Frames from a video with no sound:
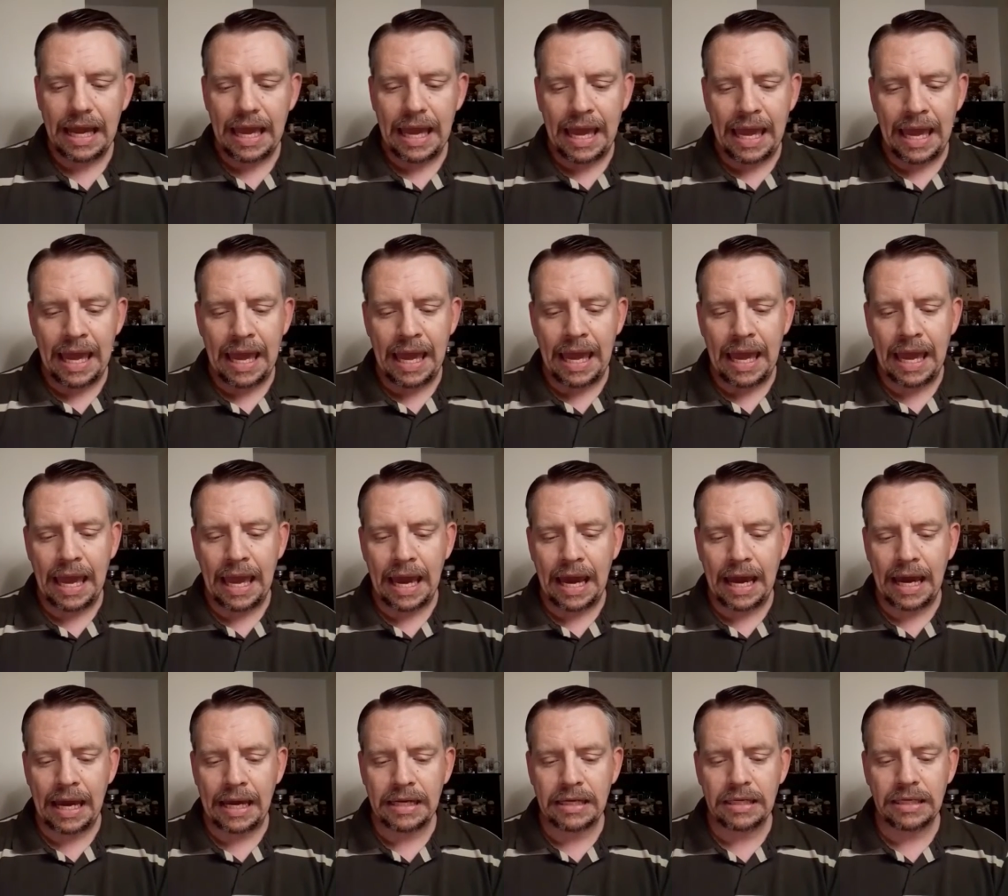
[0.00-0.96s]

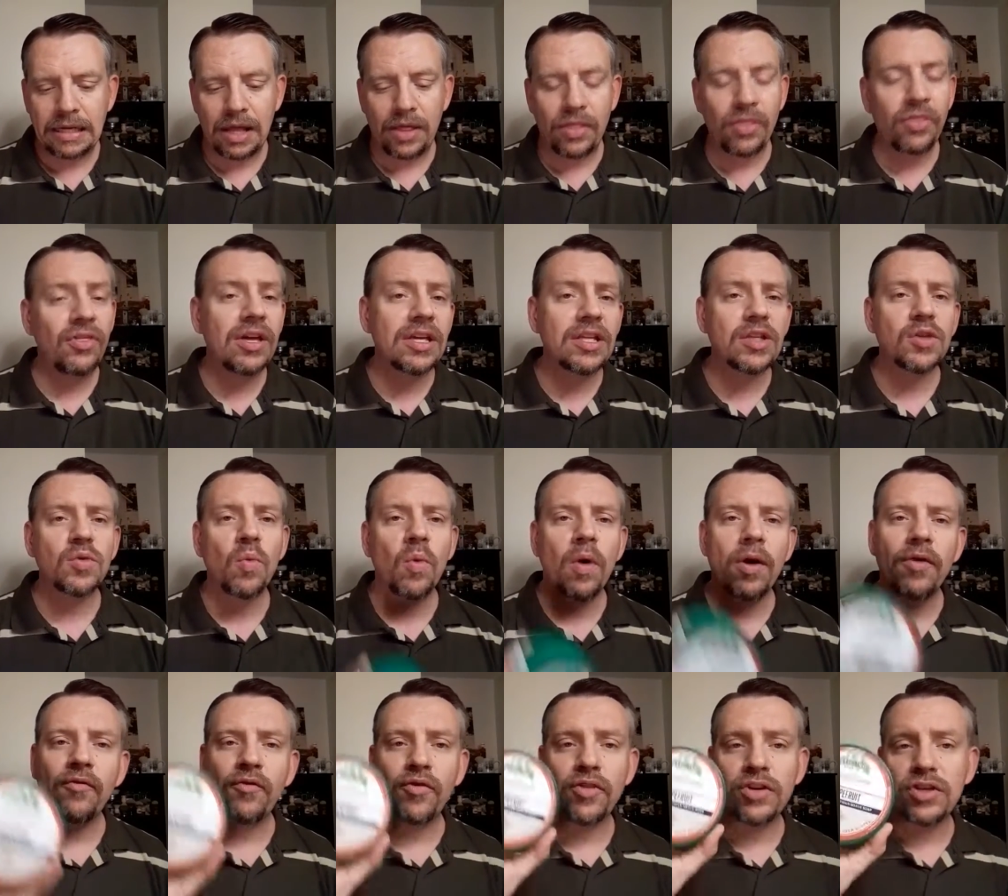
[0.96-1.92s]
And this
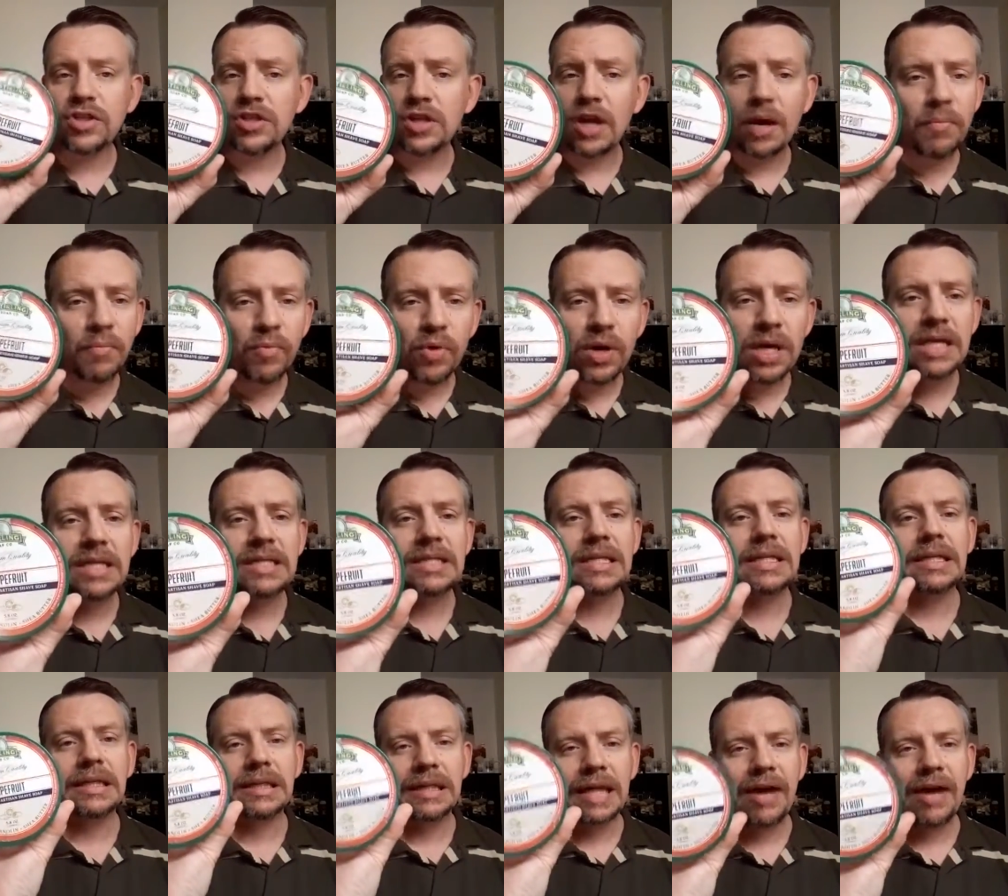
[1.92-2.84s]
one, for some reason,